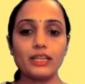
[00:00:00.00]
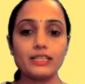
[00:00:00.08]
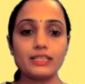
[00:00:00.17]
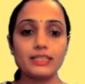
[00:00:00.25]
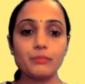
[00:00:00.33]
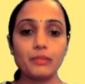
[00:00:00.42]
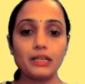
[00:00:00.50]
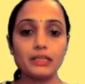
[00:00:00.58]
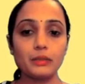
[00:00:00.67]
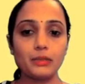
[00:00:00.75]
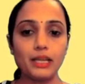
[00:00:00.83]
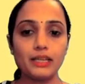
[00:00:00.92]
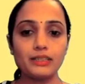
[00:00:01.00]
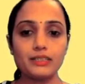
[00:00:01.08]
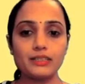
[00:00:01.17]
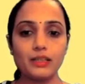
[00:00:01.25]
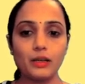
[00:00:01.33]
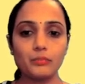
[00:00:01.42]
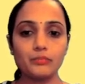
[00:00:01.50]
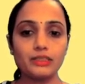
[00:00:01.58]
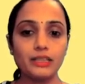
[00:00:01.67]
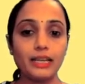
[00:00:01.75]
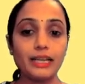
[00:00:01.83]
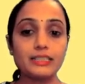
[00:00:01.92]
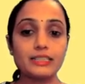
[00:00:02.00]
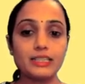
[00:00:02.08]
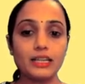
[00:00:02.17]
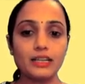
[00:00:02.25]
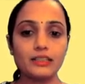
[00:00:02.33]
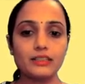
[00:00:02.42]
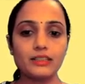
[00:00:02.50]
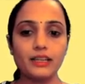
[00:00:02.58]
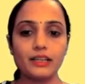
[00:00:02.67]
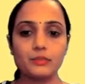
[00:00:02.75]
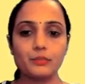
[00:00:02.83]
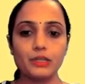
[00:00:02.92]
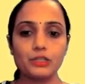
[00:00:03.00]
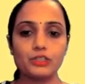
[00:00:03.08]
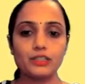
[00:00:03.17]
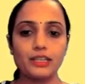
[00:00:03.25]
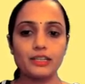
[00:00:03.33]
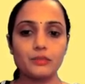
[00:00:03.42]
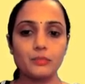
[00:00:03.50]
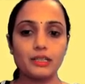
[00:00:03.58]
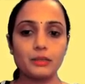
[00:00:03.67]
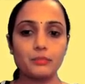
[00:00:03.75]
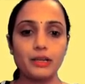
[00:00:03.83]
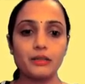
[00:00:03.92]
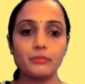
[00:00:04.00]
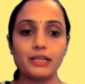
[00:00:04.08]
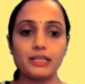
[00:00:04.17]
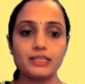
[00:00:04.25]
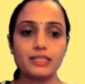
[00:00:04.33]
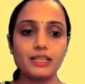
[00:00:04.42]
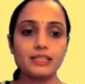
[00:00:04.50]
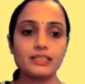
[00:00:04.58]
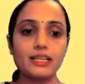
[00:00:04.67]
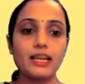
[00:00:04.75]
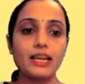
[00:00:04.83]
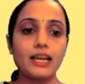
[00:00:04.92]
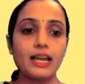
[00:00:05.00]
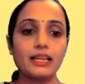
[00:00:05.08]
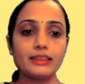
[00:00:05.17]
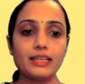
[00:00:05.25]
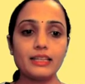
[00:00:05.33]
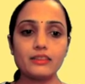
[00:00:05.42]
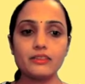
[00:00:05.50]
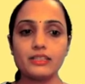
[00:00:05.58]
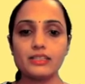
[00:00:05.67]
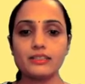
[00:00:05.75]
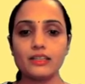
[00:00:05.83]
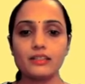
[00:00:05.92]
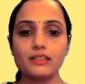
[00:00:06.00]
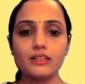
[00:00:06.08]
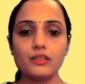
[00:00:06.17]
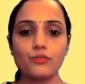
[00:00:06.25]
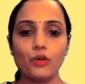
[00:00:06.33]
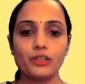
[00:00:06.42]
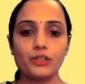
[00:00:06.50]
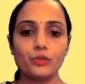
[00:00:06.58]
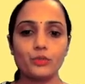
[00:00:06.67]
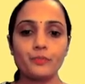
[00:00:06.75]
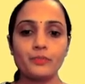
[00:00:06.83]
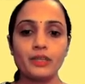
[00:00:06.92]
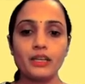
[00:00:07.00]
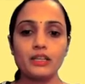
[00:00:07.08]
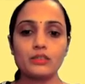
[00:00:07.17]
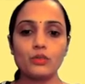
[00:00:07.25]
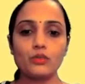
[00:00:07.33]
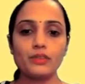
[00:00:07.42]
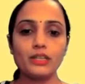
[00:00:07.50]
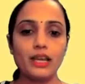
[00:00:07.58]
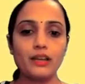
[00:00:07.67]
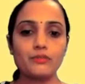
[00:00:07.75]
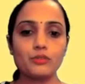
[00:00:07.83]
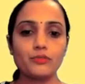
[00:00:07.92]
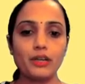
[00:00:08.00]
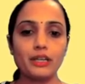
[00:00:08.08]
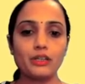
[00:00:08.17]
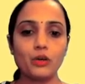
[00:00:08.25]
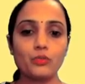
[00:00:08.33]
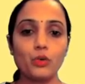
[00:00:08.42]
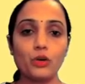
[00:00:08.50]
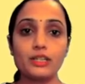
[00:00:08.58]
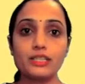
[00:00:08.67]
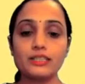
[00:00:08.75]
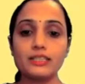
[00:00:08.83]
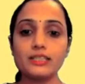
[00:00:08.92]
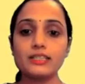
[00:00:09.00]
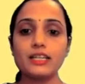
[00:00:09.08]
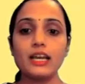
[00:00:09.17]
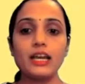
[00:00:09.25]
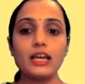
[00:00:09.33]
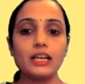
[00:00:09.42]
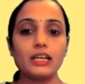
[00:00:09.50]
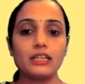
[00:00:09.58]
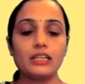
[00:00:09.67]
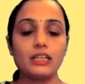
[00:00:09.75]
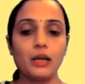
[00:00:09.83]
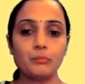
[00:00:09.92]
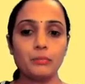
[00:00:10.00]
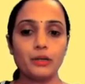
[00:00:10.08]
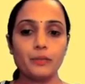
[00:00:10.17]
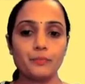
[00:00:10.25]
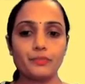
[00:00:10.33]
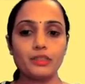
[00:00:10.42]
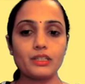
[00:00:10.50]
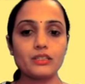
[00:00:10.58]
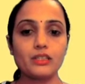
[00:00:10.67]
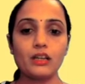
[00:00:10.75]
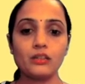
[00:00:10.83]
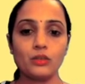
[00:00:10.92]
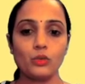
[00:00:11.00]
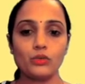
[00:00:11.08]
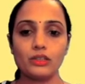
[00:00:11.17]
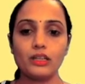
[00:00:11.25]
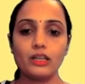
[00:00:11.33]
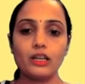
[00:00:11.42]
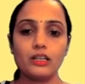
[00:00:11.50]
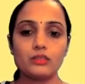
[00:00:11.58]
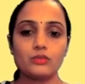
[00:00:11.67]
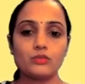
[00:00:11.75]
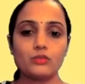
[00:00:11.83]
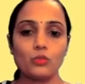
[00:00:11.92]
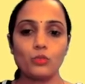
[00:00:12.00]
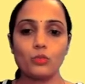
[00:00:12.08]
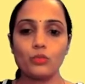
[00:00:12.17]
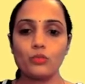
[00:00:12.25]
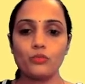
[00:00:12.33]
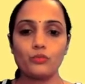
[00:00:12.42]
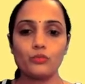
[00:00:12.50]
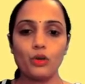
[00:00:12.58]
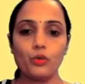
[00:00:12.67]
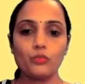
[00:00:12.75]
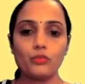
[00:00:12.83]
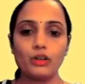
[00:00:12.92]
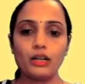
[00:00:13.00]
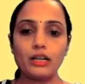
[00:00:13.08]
I say multiply the sum, the entire expression gets multiplied by 6. Then the result is 42. So we'll have to find out what is this number, this unknown. So now